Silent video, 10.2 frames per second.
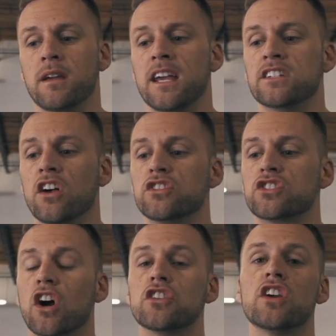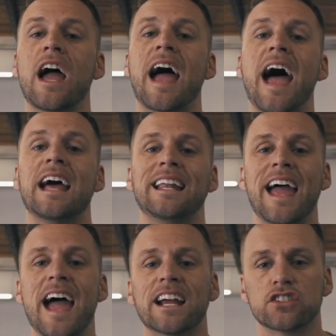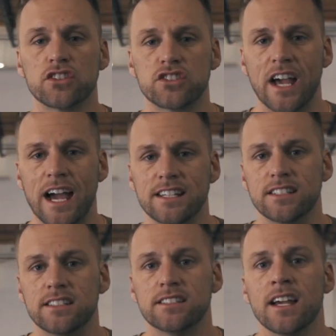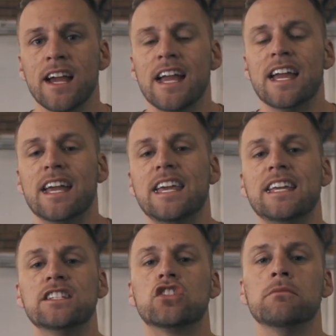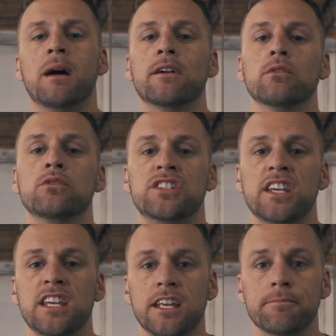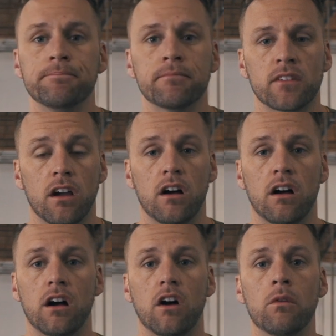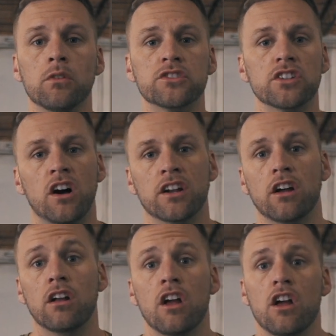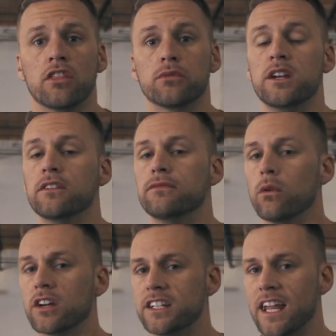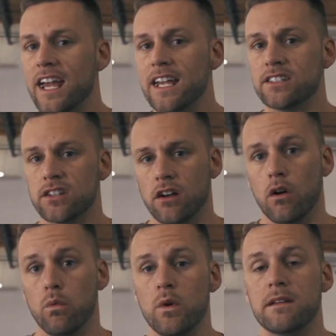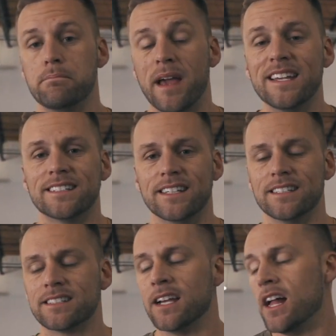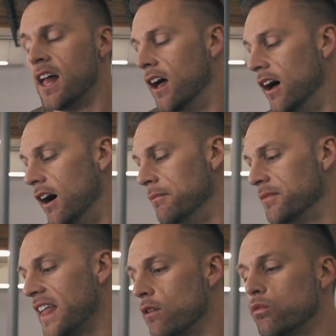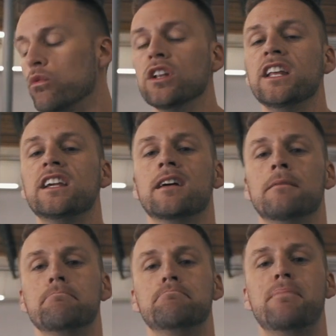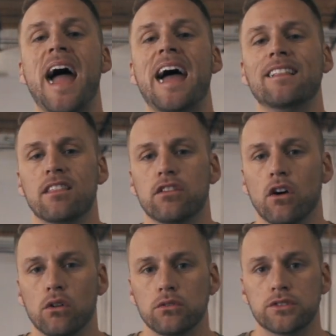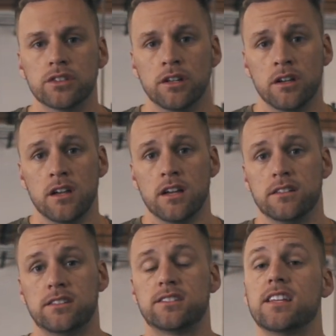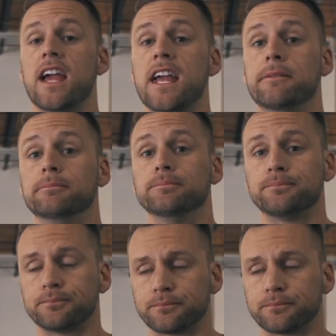is I'll start to add exercises into my routine almost on a 3 to 4 days a week basis that really combat those same